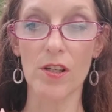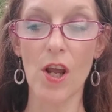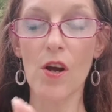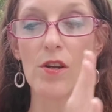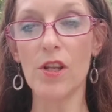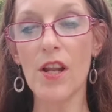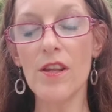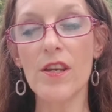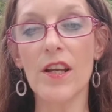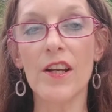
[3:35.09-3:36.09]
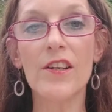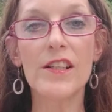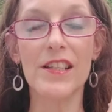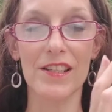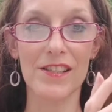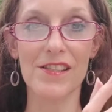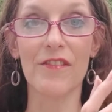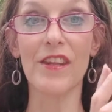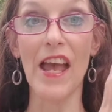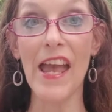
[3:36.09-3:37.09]
none of the irritants
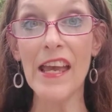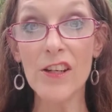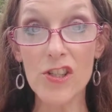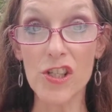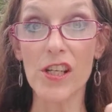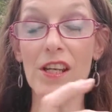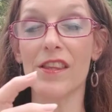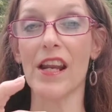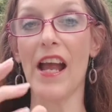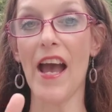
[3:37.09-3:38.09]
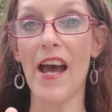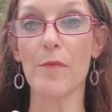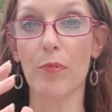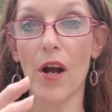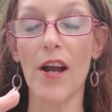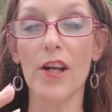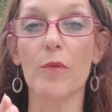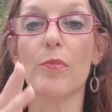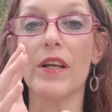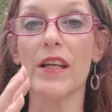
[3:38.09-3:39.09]
of the energy that I had prior
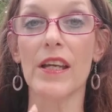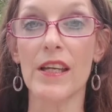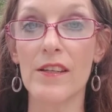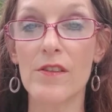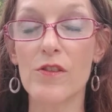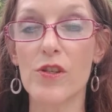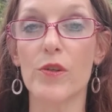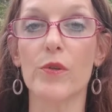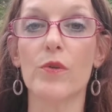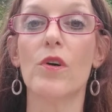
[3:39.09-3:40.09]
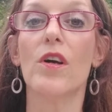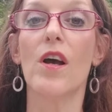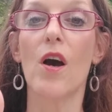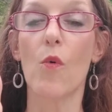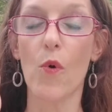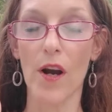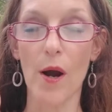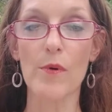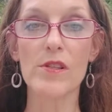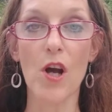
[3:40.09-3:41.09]
bringing into where I
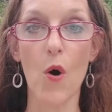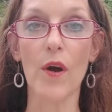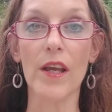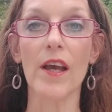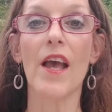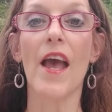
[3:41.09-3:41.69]
was going,